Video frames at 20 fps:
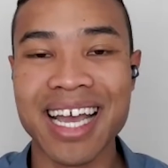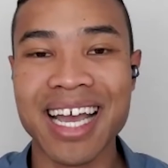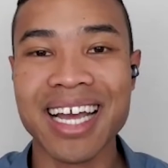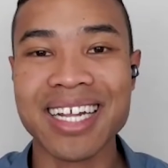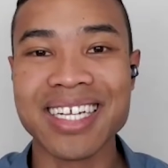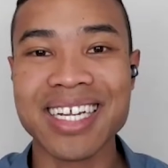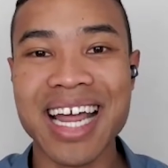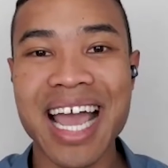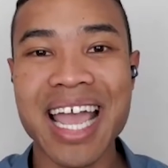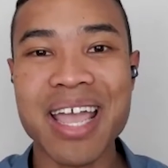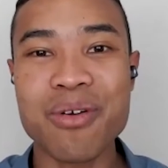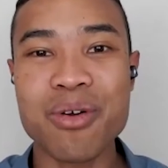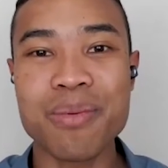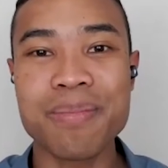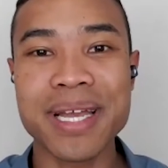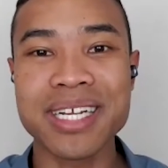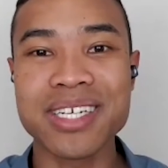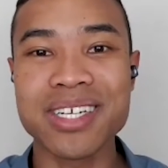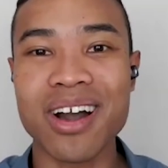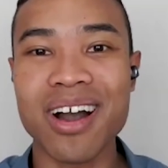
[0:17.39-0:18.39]
Today, we'll
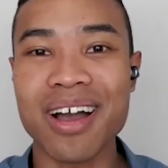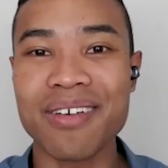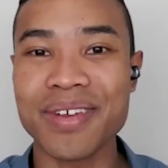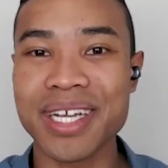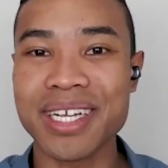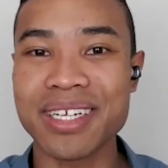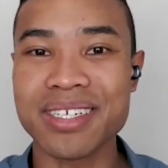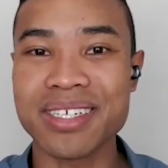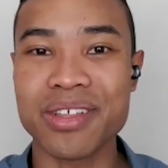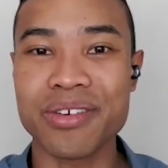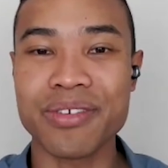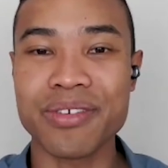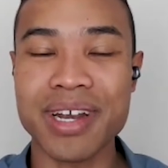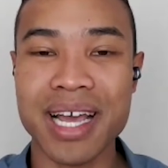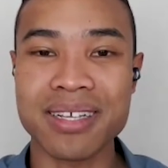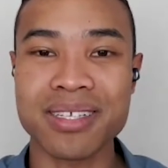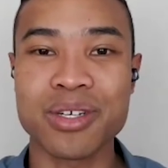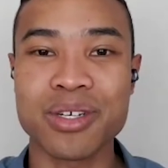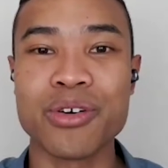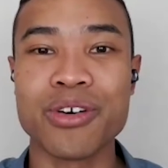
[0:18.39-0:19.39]
be diving into the
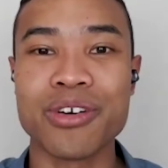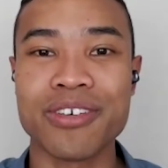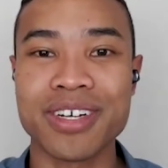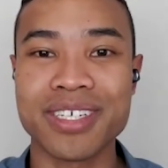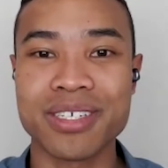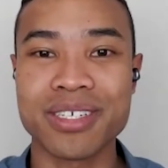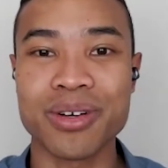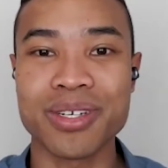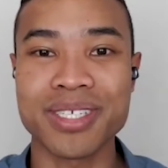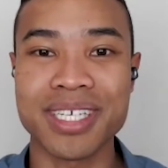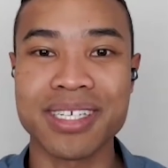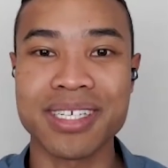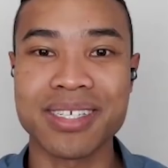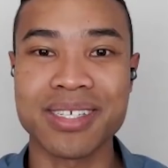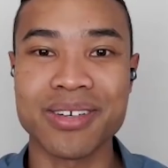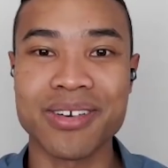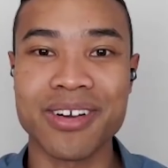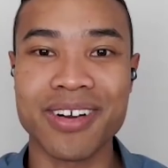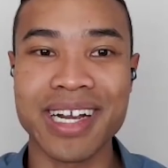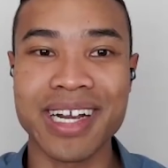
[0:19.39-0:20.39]
Renascor Resources
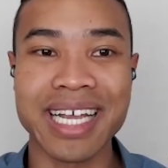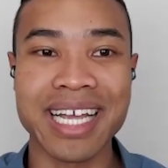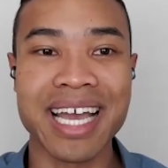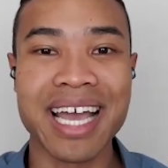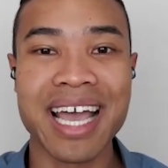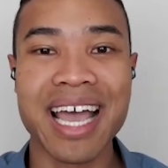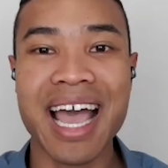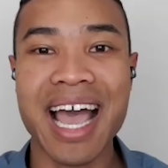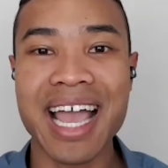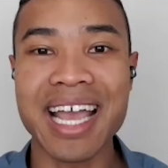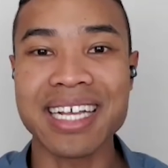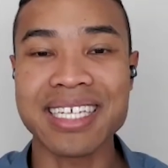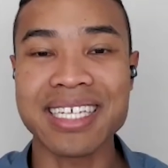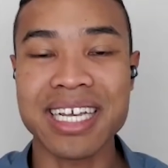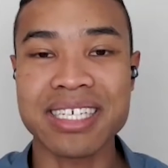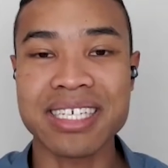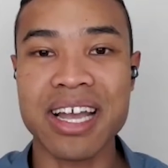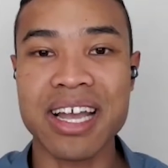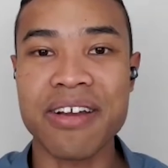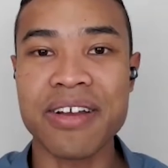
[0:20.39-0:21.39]
story.
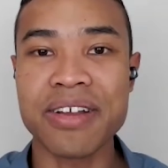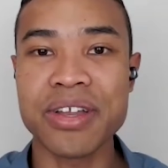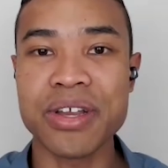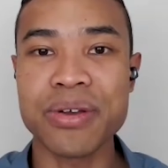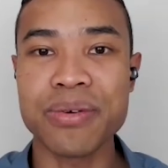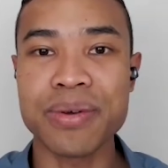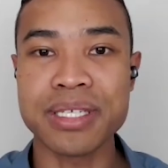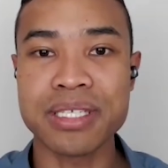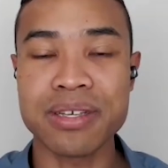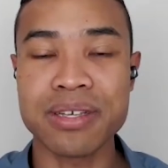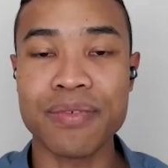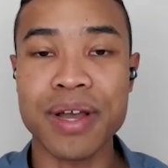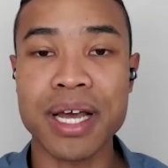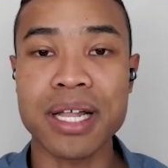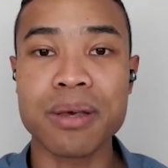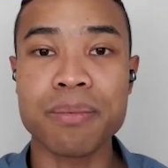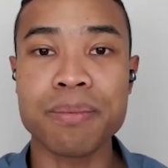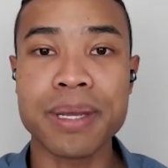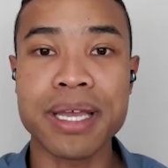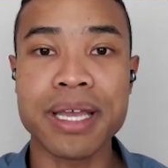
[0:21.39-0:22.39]
ASX RNU is
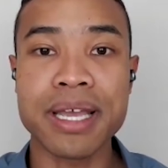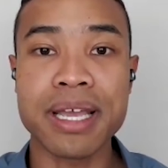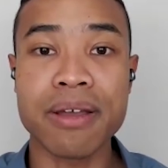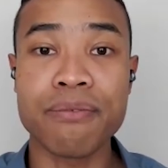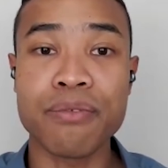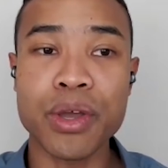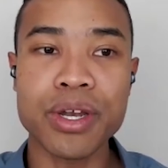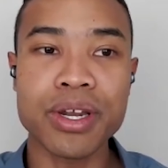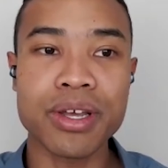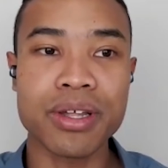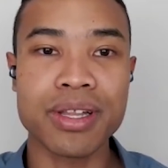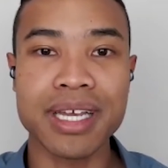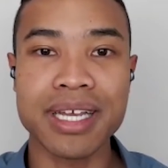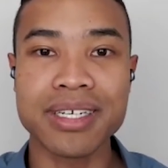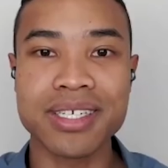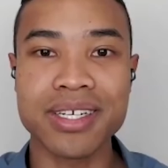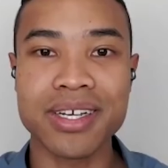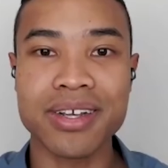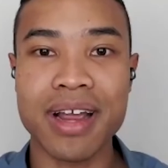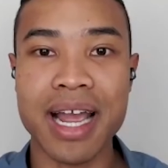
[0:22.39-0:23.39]
developing a vertically
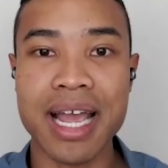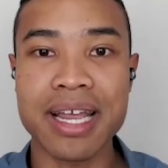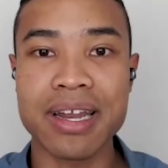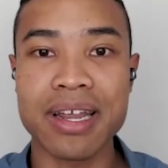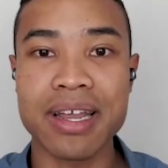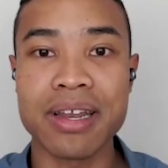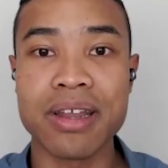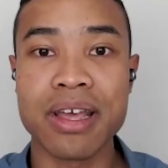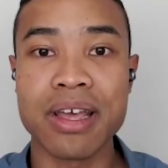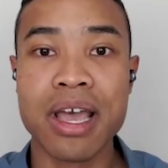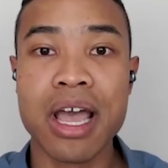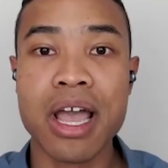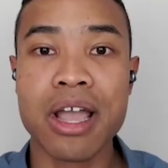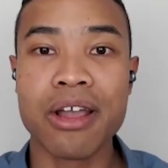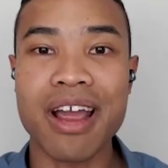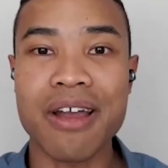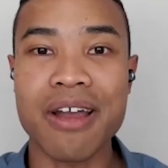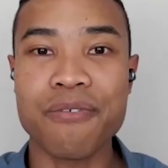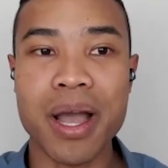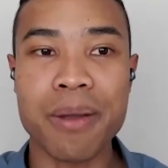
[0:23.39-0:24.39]
integrated
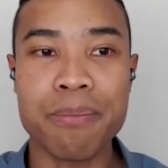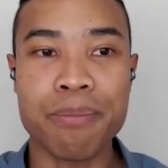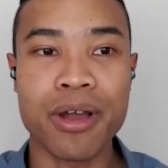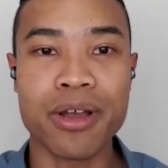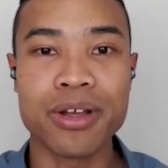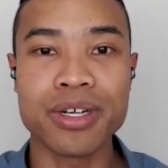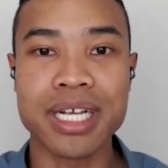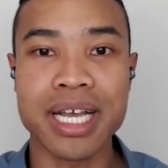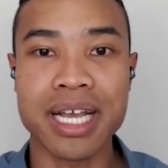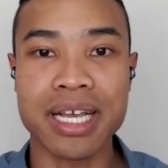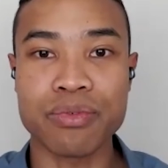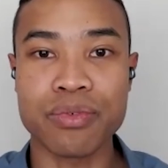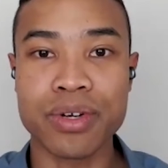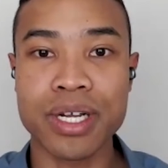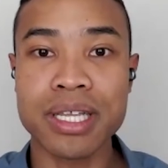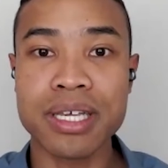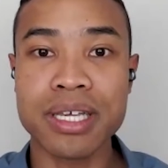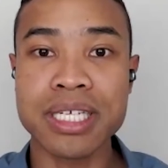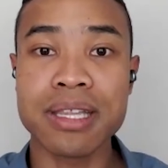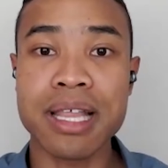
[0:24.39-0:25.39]
graphite project,
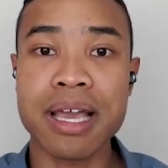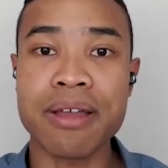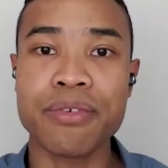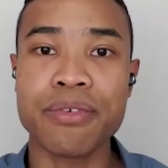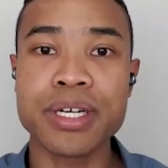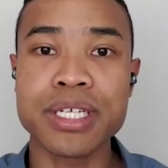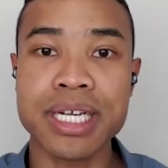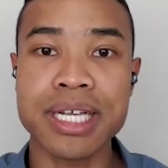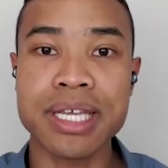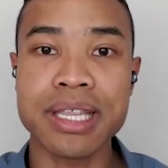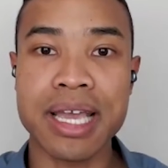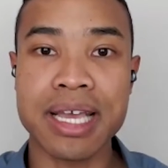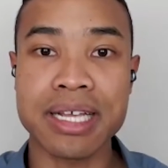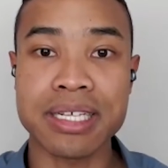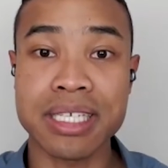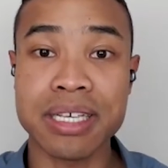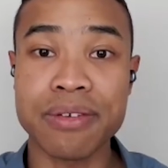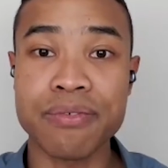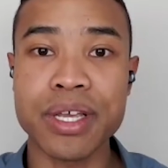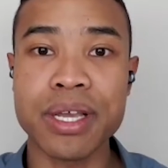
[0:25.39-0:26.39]
really leveraging their
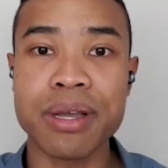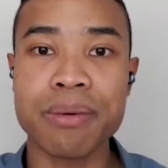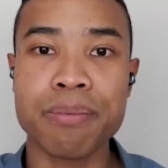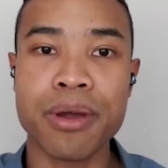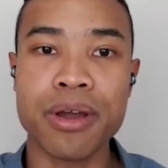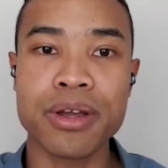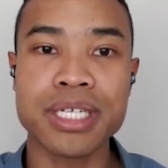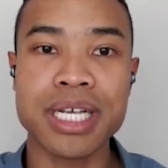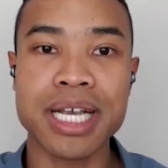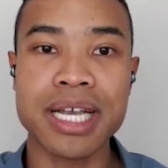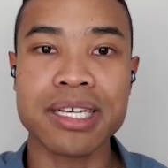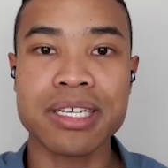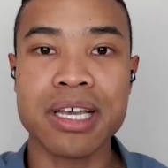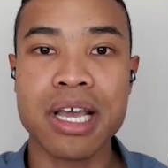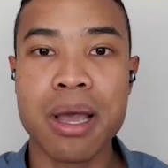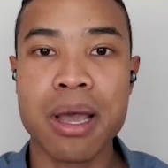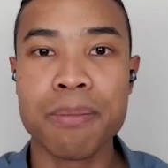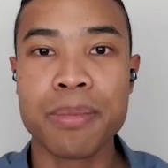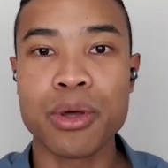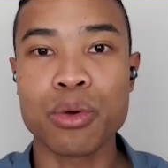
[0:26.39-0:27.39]
Siviour project,
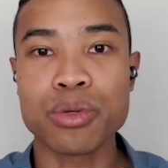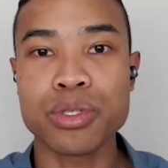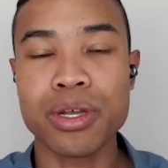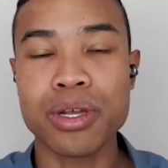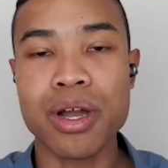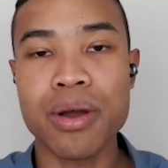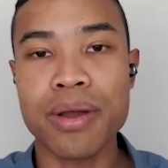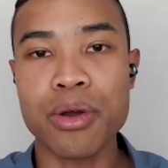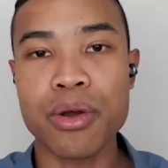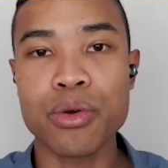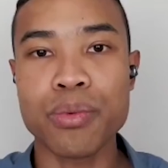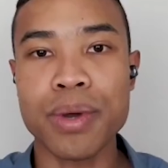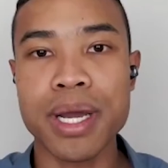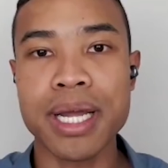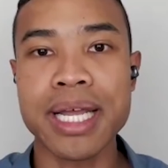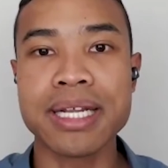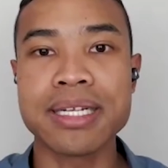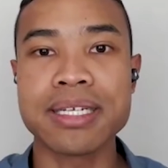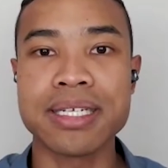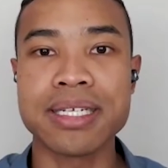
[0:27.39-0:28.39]
but also going all the way
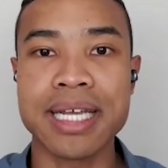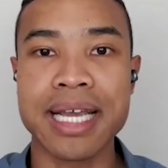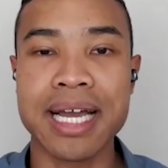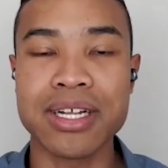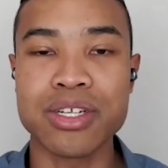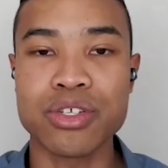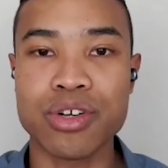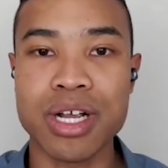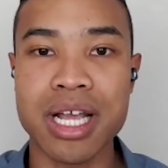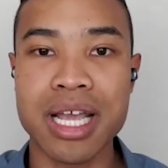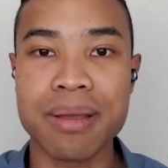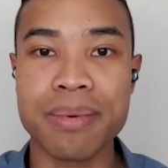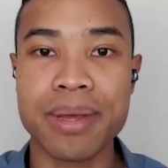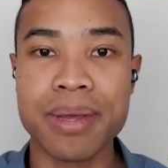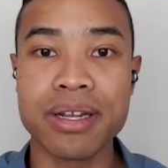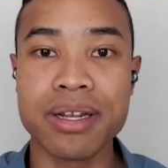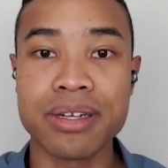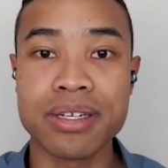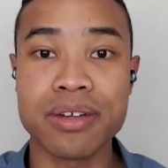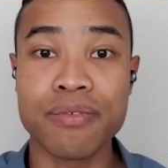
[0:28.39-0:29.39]
into downstream
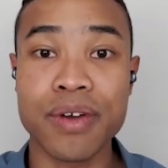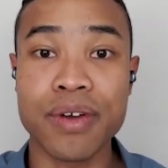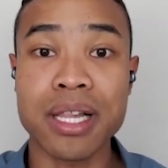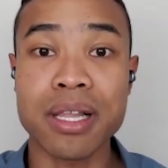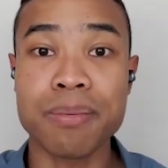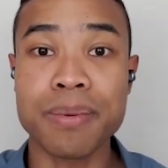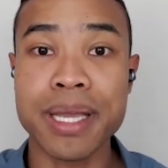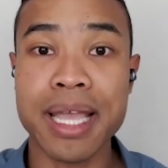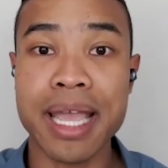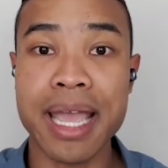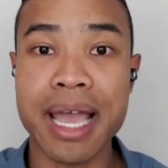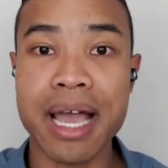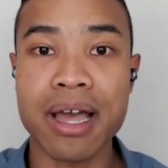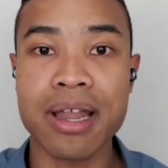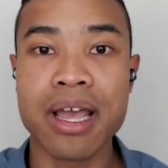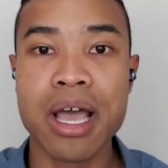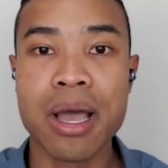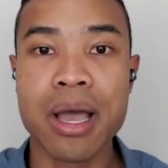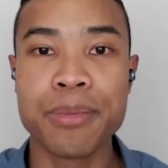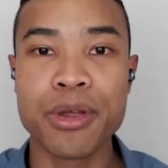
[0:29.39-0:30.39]
and developing out
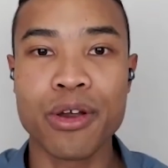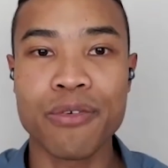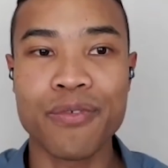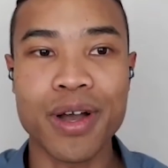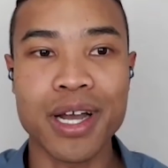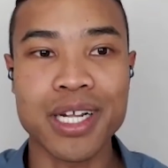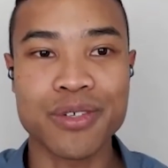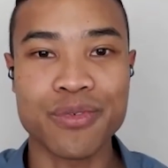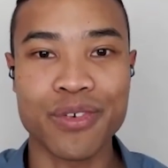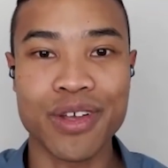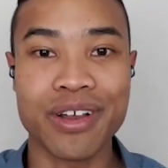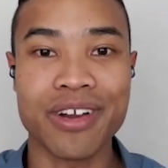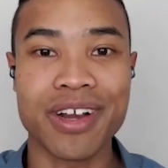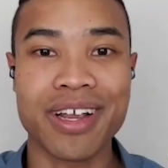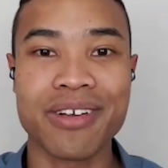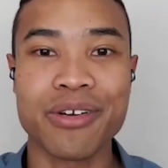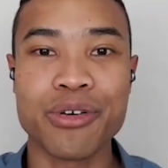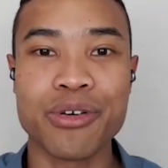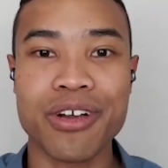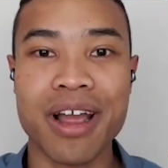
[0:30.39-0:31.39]
Purified
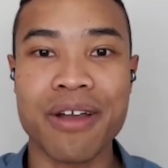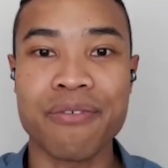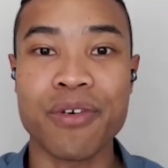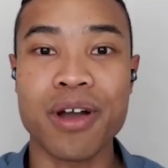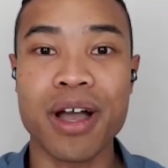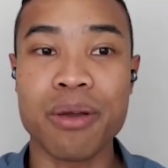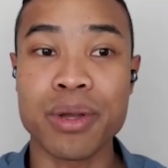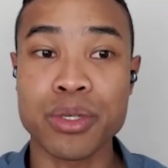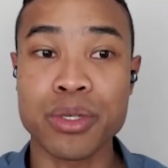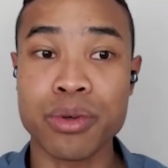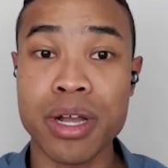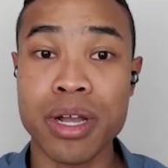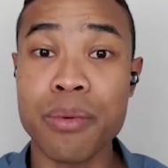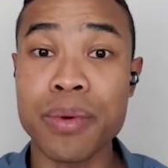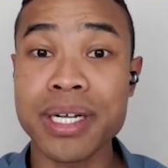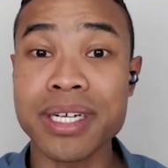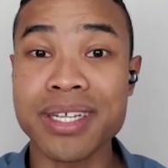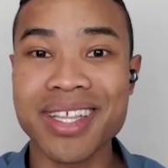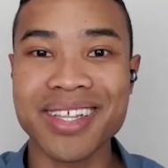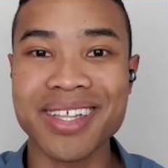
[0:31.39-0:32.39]
Spherical Graphite, which will go
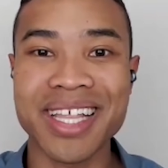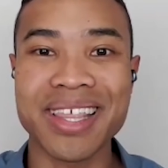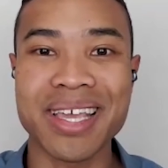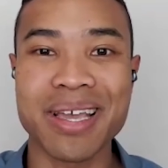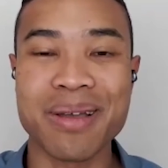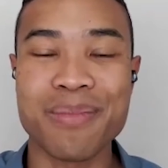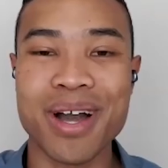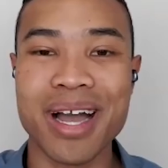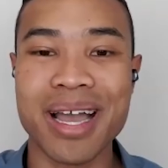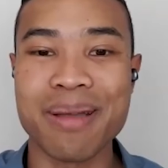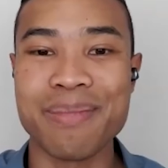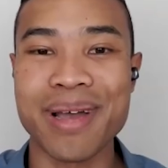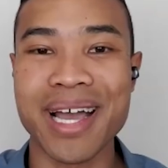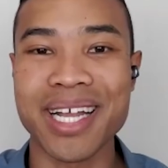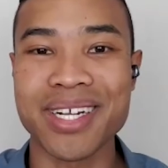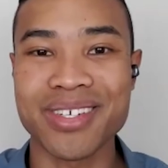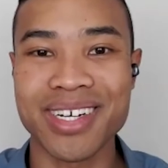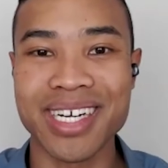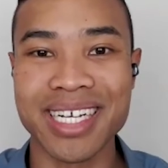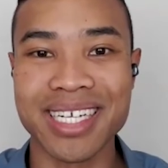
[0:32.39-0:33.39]
into the lithium-ion
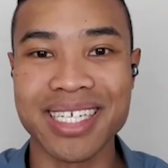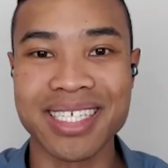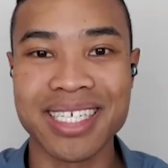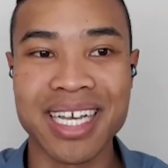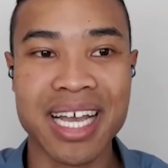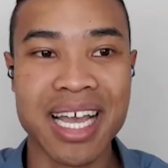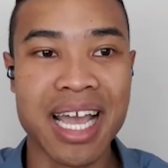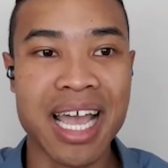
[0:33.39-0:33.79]
batteries.